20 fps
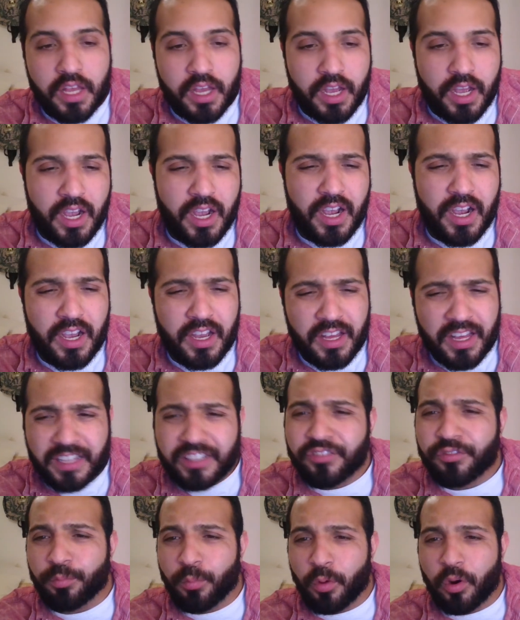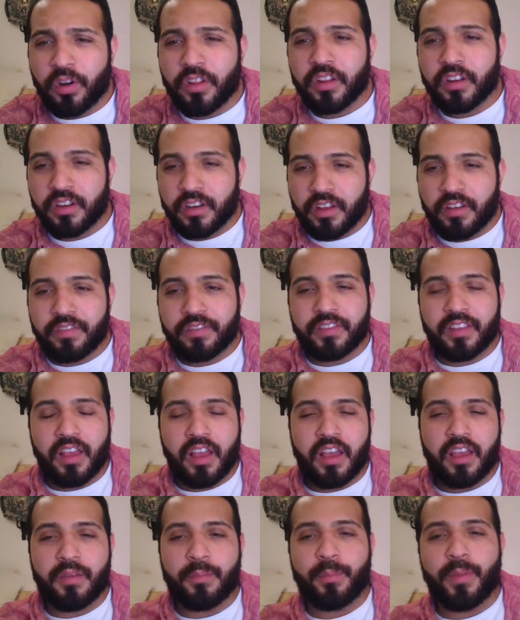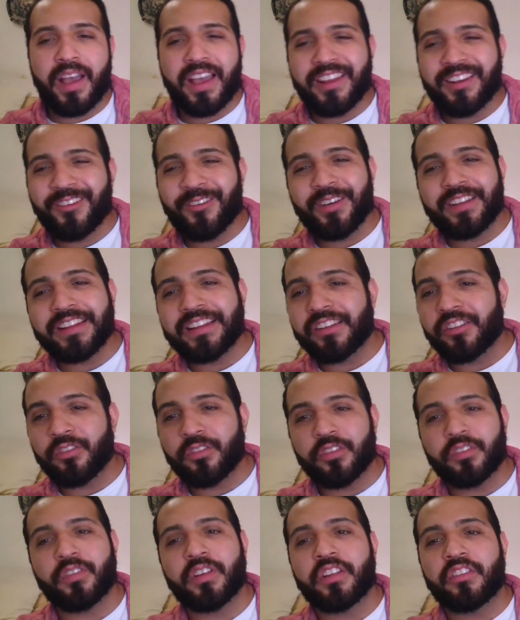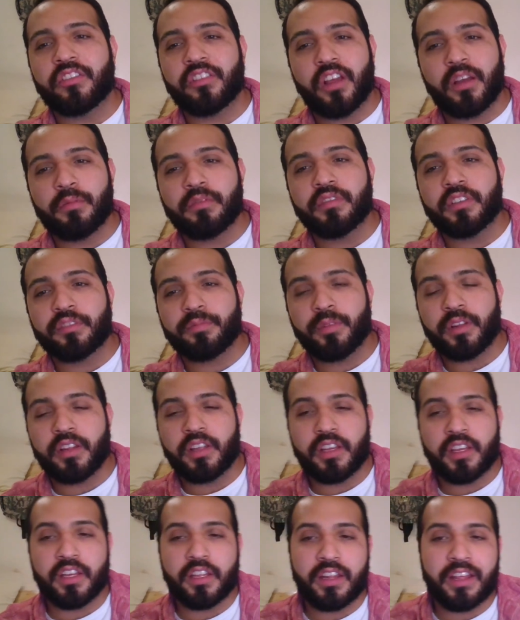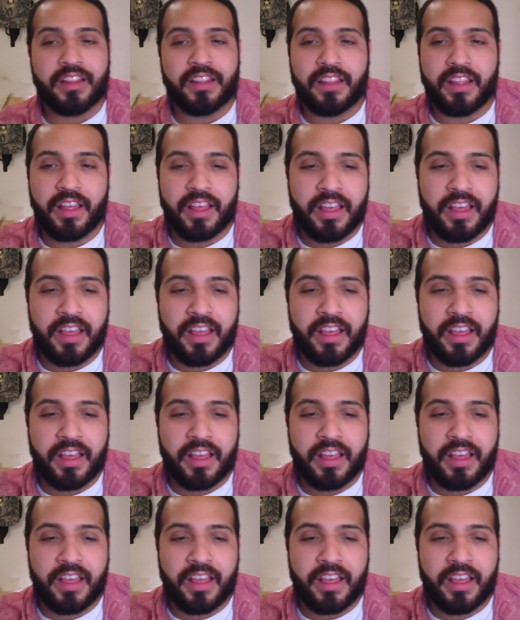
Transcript: It's more than enough time. I know I didn't do a great job of explaining it, and